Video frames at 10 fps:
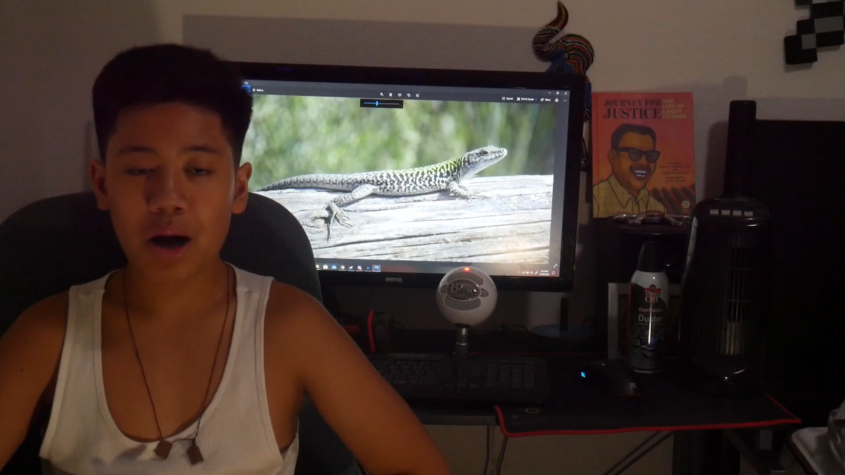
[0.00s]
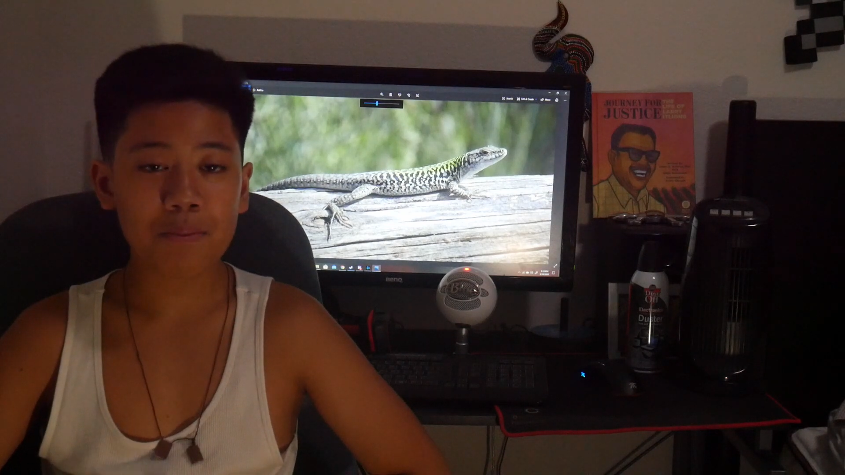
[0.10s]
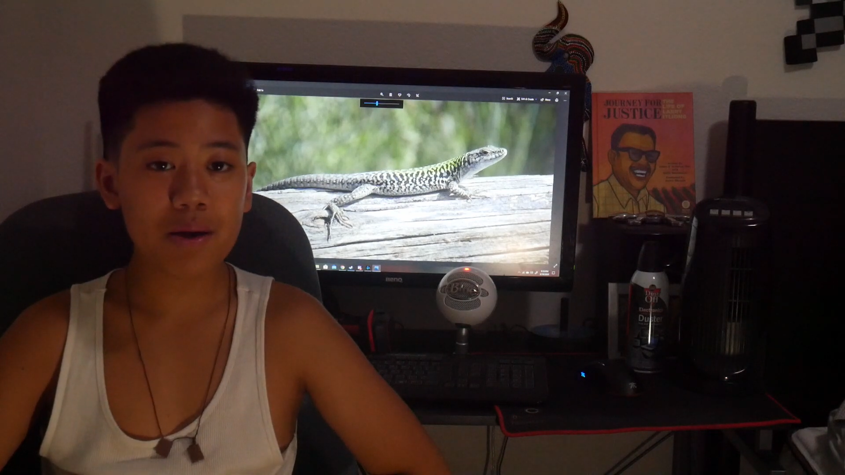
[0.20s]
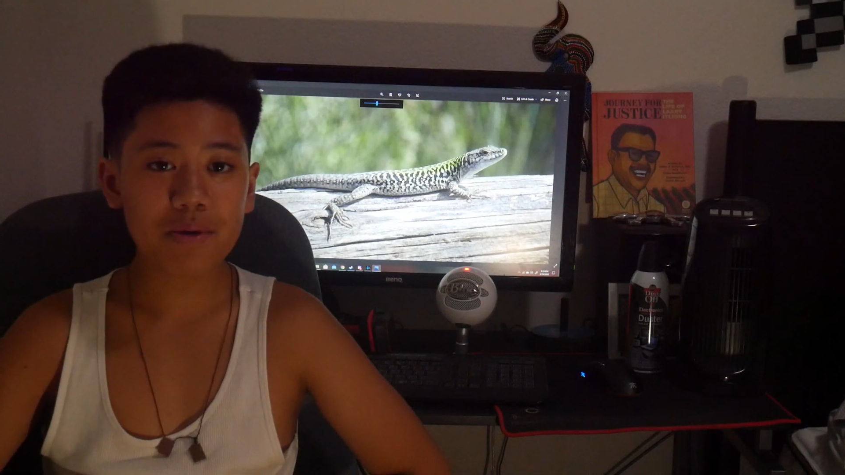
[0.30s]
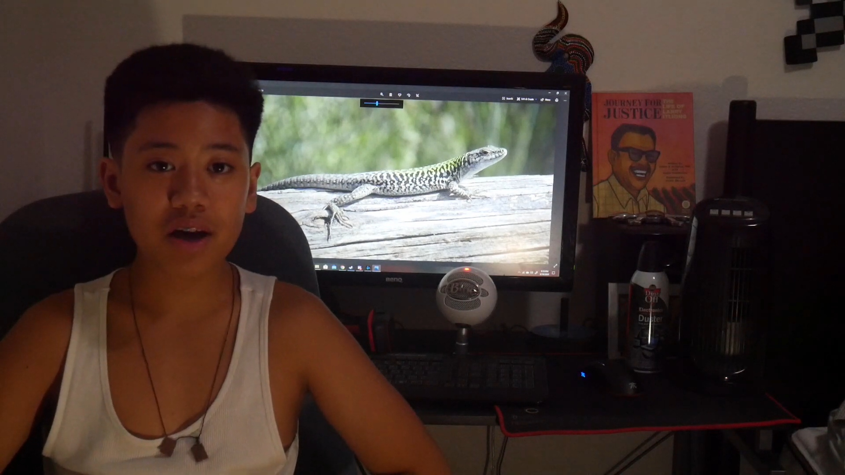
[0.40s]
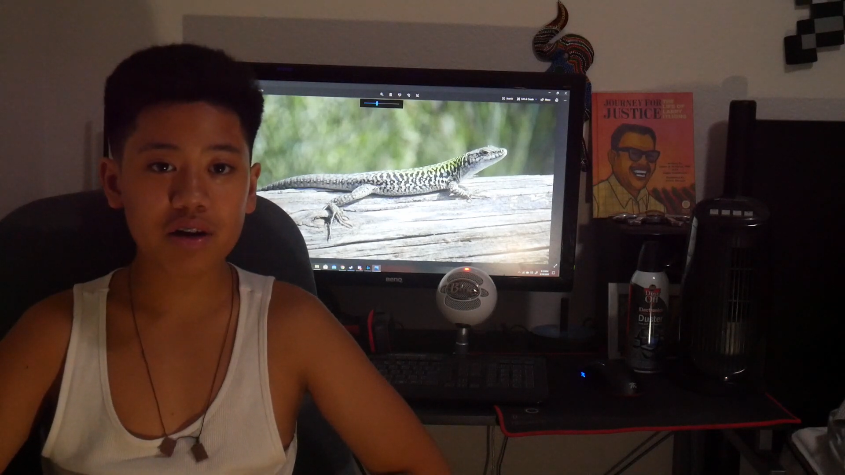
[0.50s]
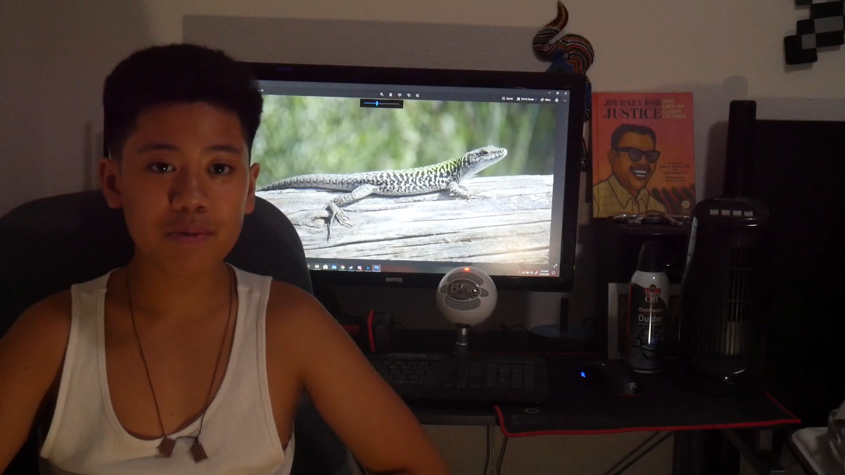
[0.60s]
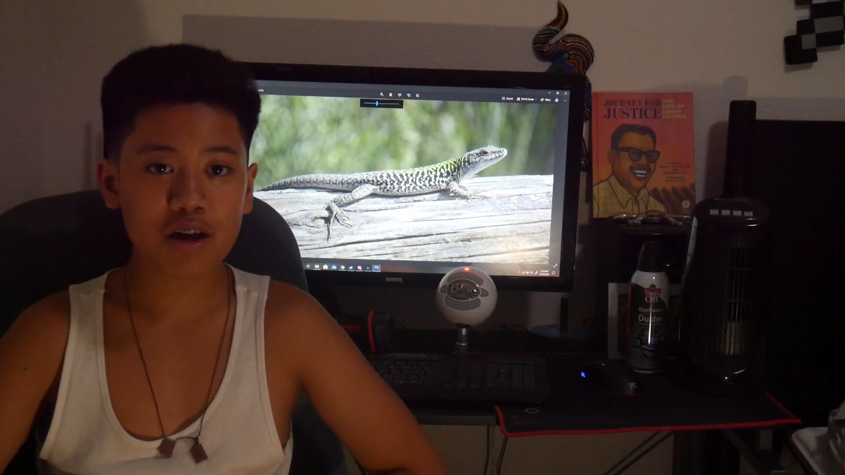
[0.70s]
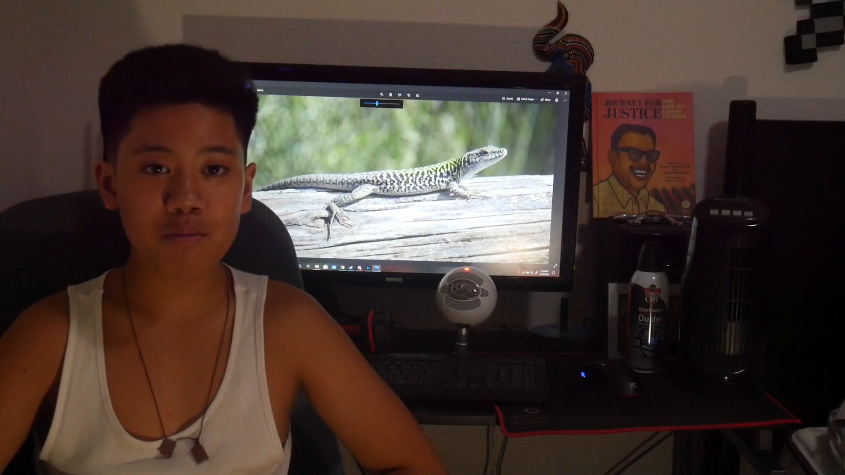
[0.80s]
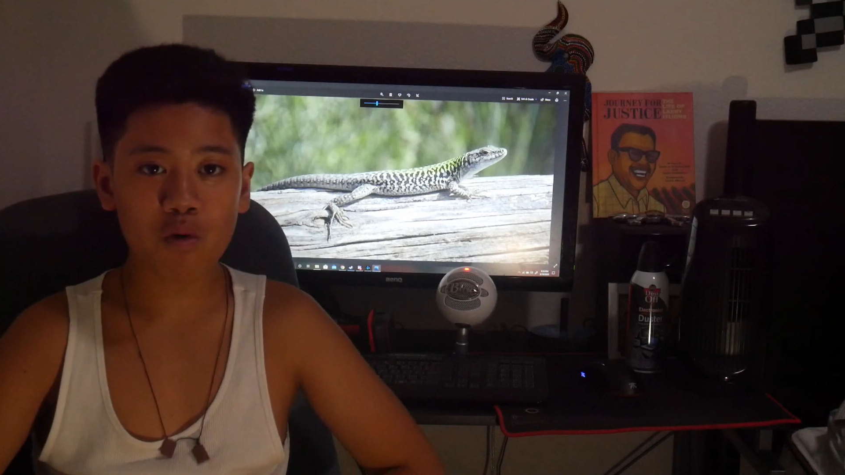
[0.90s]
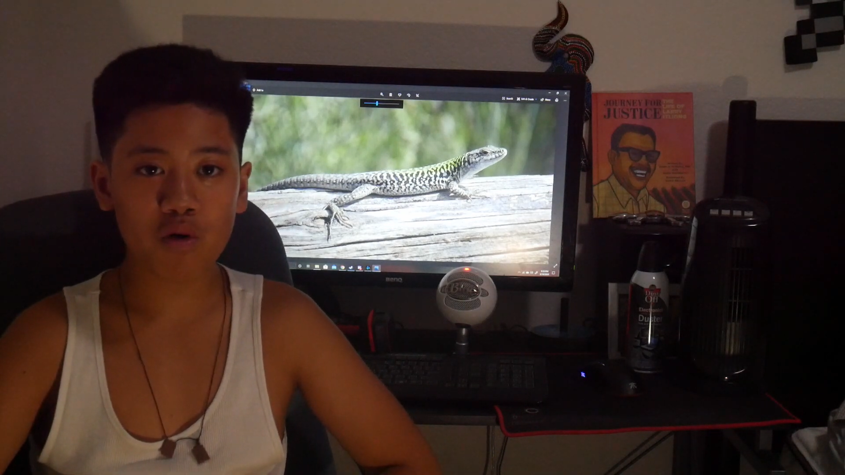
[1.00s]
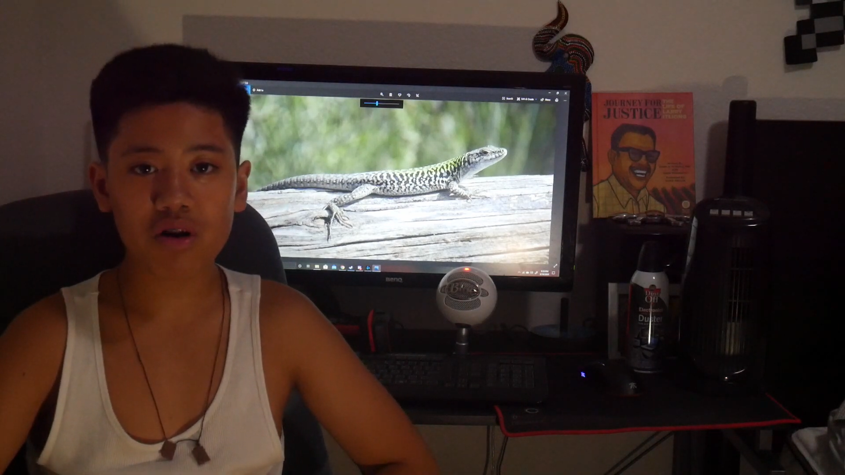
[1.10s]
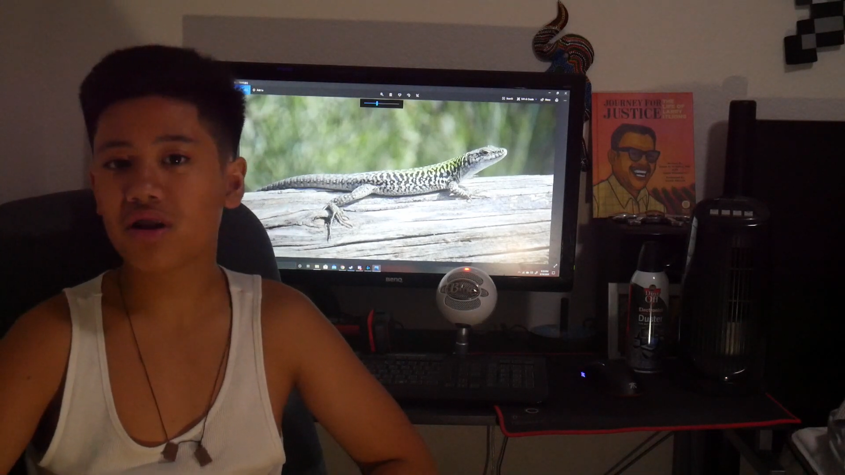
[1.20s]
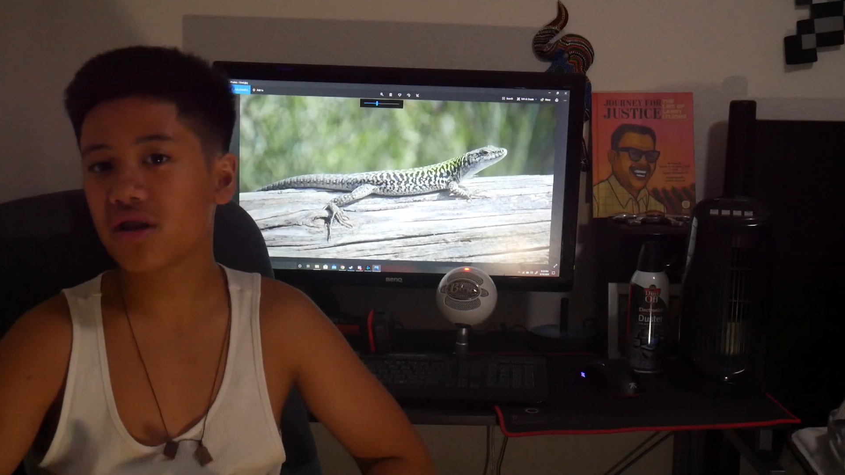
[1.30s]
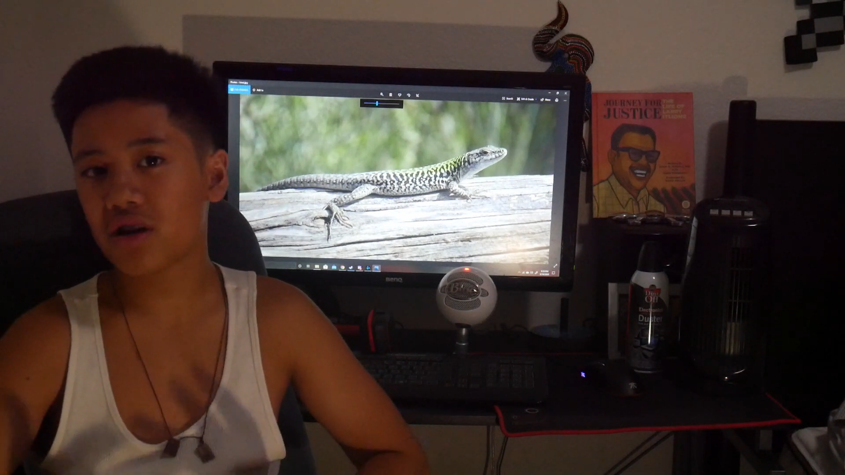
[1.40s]
Maybe I could make
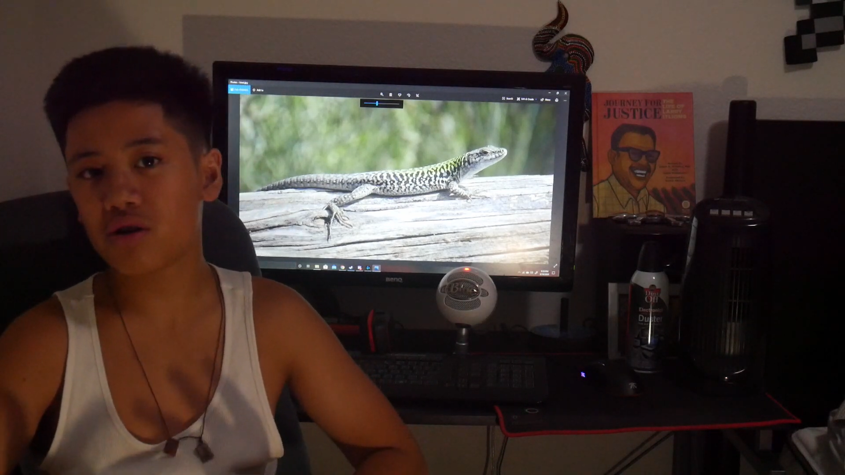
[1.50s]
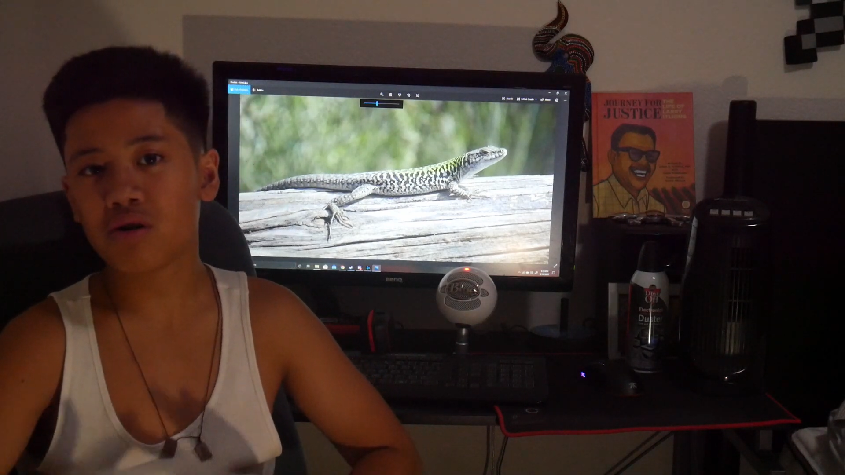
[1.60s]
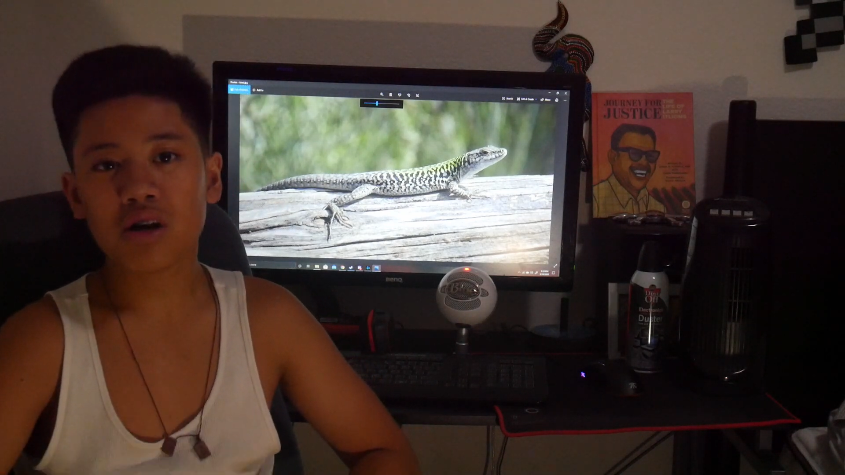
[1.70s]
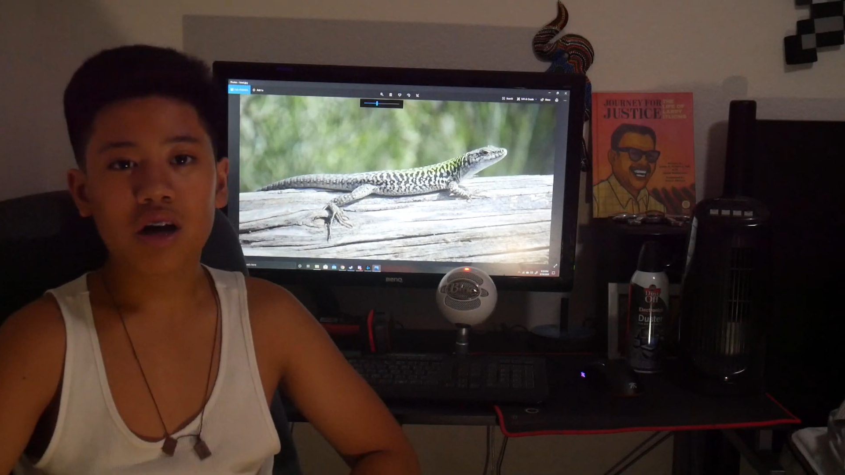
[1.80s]
more, you know.